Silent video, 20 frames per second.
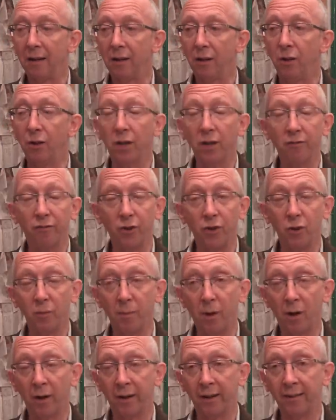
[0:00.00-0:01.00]
looking for new
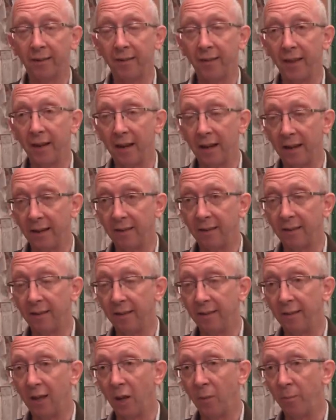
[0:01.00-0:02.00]
markets in the
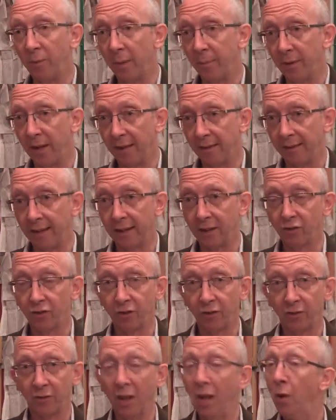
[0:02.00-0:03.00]
90s opened up gay
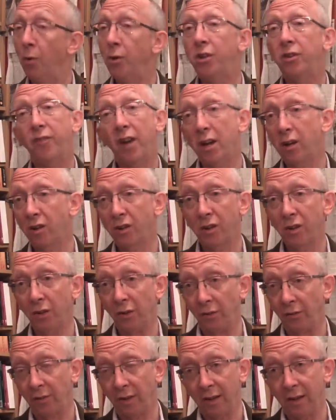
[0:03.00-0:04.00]
sections, which is very good
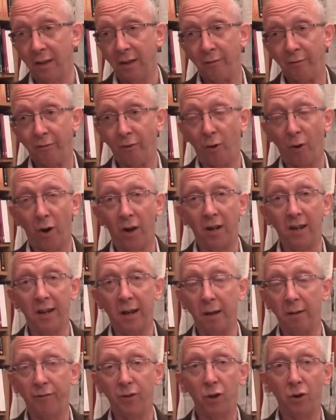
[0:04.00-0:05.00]
news for, you know,
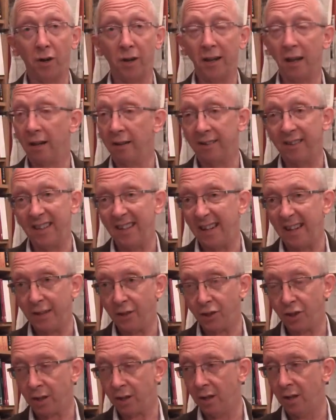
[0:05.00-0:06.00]
if you're a young
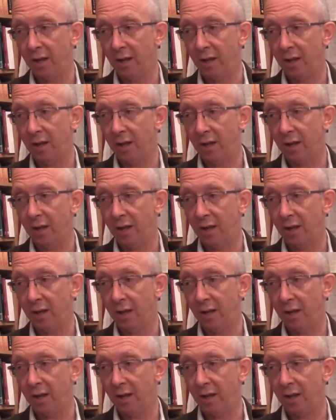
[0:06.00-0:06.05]
teenager